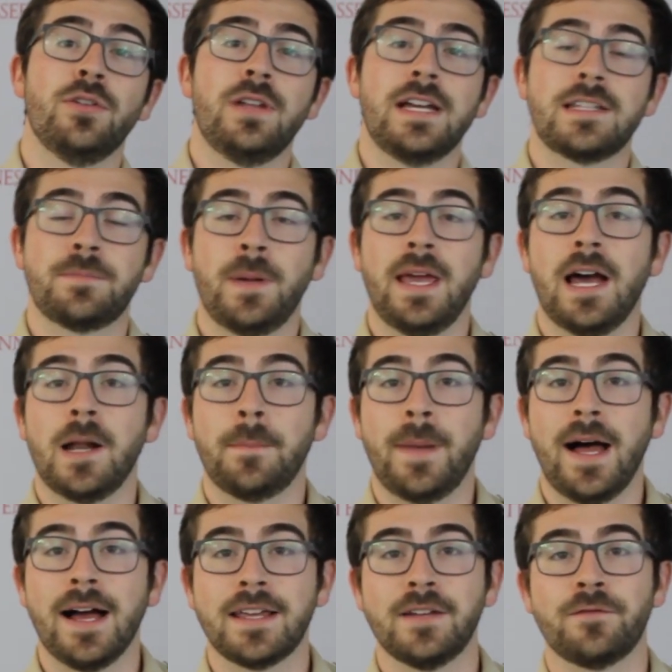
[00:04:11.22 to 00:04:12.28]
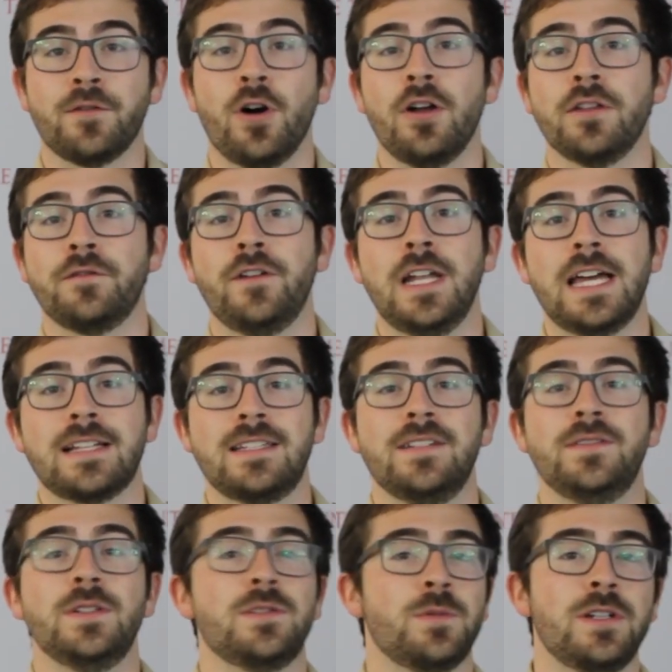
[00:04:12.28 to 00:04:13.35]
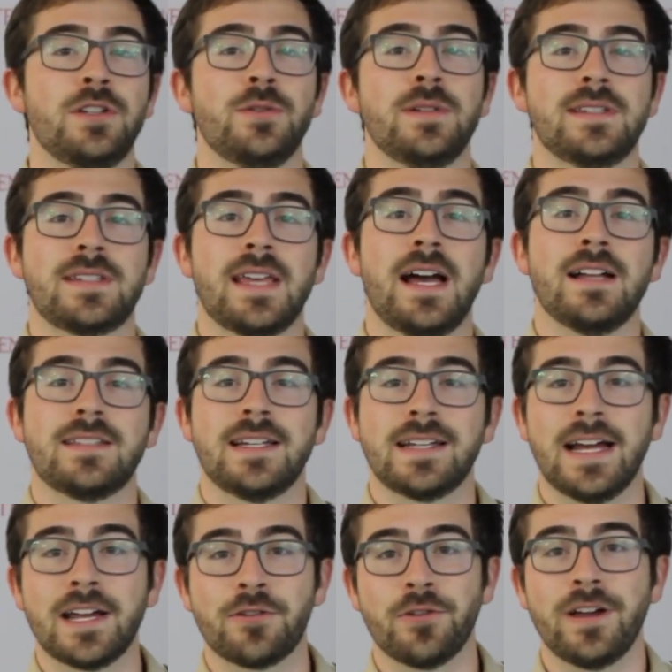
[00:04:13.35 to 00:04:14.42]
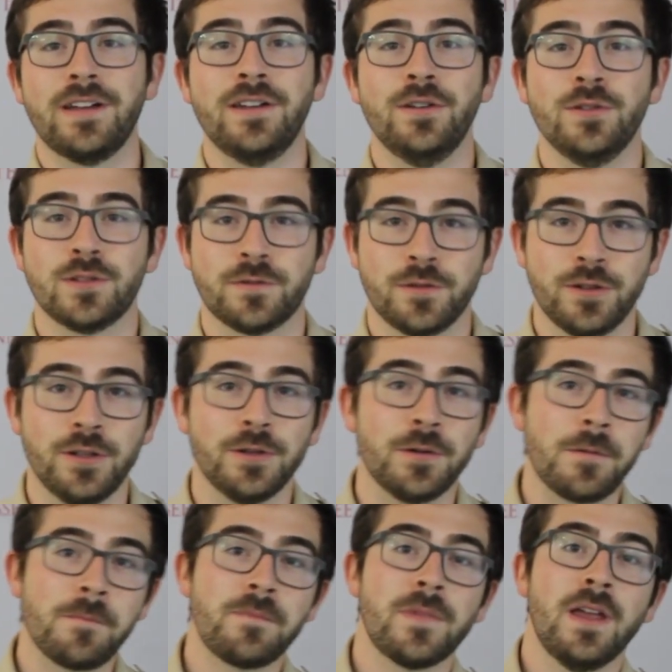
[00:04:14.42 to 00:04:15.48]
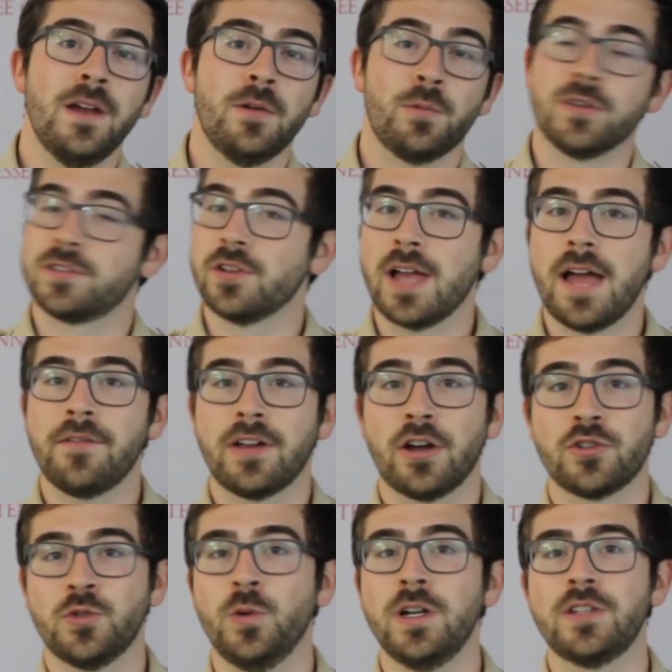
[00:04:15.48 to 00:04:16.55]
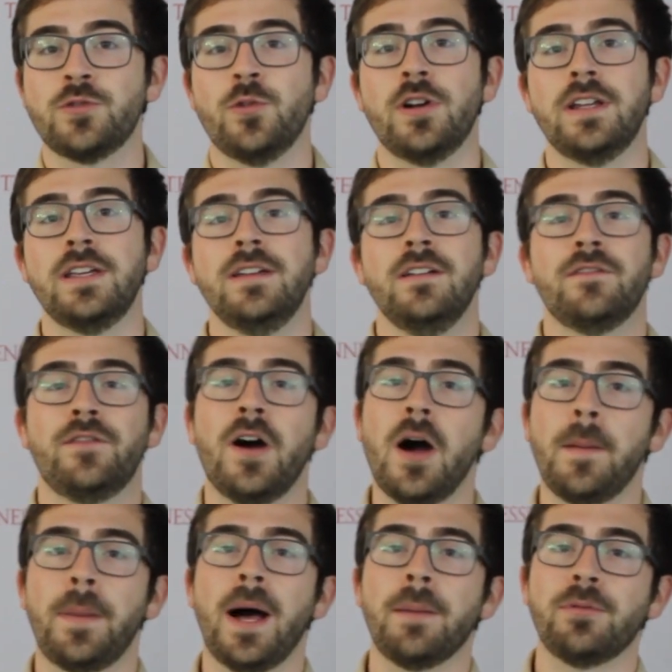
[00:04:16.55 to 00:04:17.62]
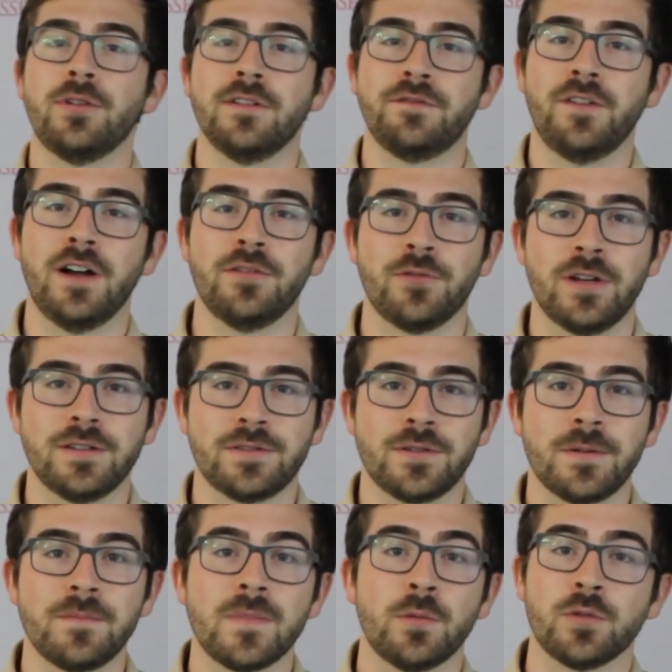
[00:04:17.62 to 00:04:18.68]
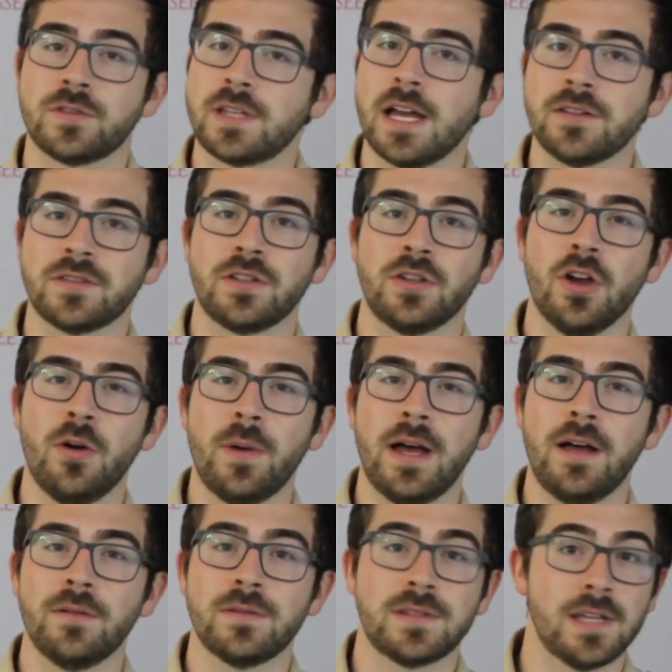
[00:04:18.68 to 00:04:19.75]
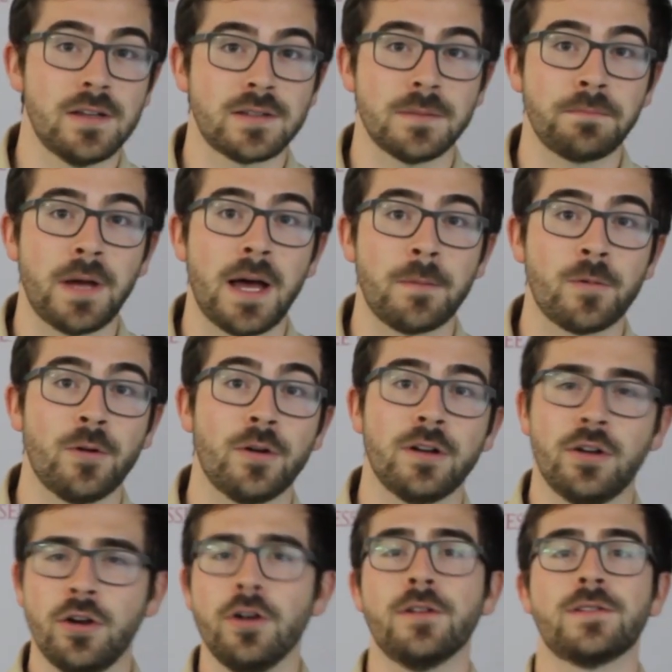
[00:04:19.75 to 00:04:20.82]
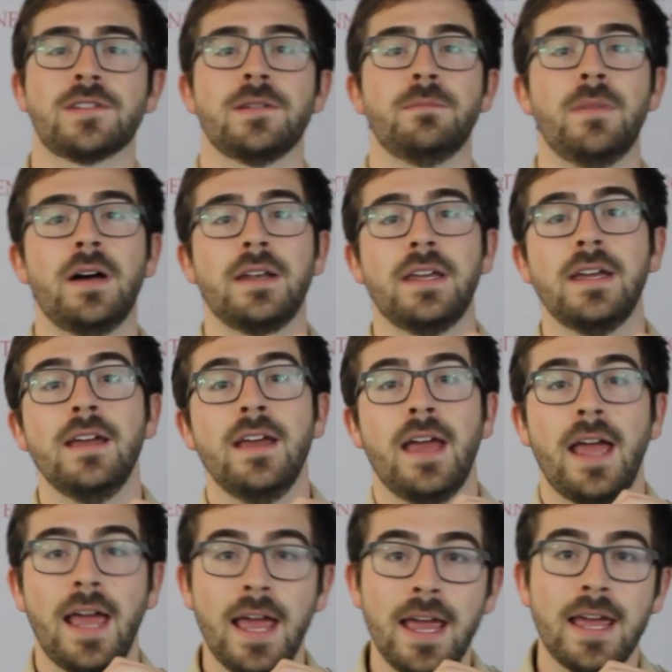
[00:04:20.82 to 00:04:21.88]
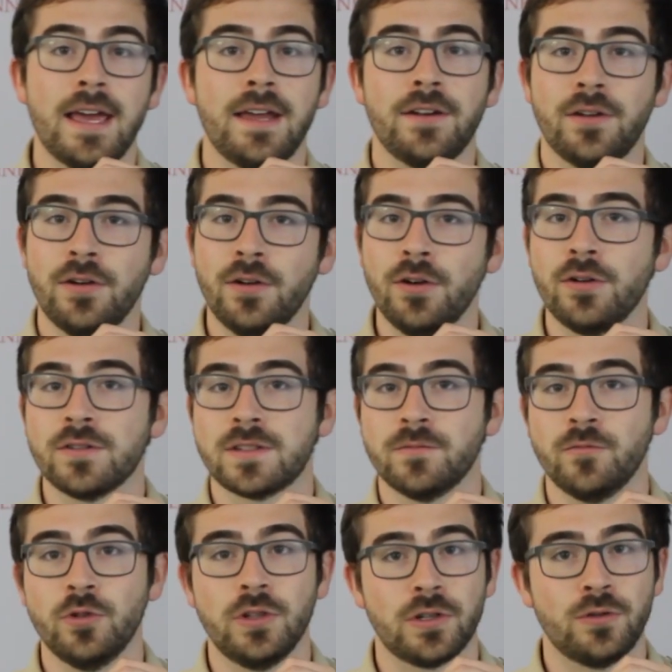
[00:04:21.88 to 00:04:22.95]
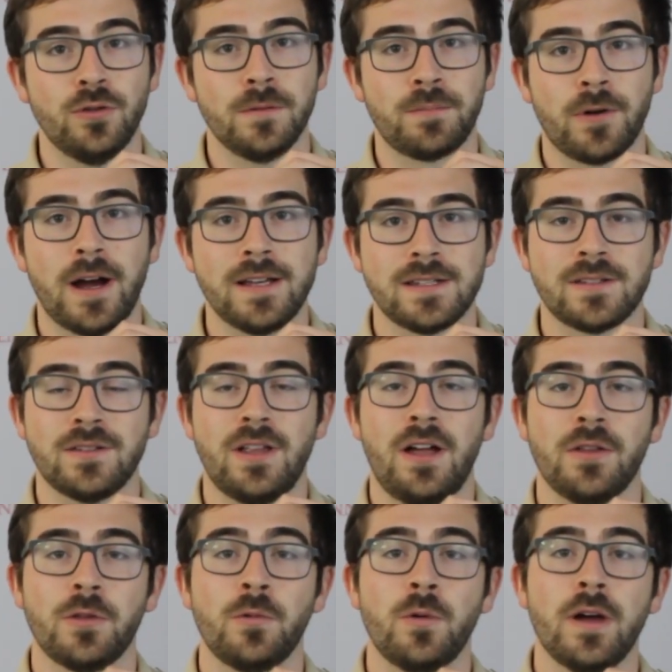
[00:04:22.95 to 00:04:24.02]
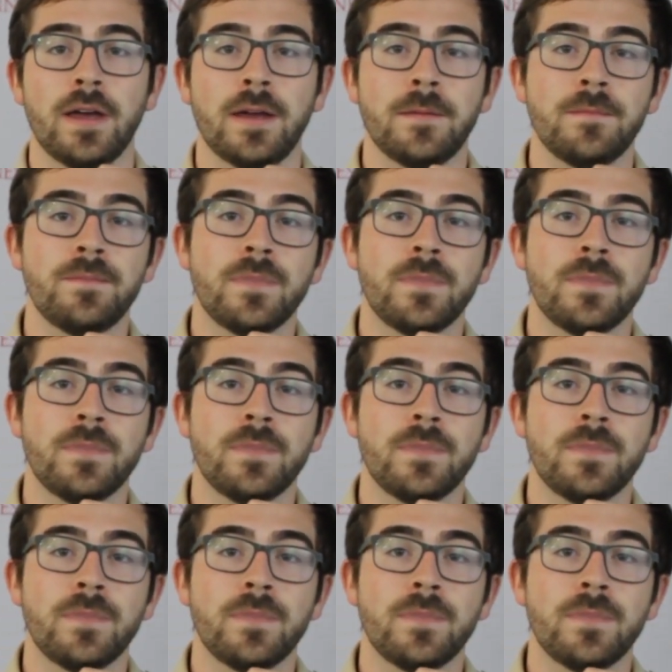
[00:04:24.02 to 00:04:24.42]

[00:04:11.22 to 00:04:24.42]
don't like to pay out of pocket for all the fun activities we do in Scouts, I got great news for you. We're still having our 2020 Fall Popcorn Fundraiser, where Scouts can go out, sell some popcorn, earn some money, and earn some really cool prizes along the way.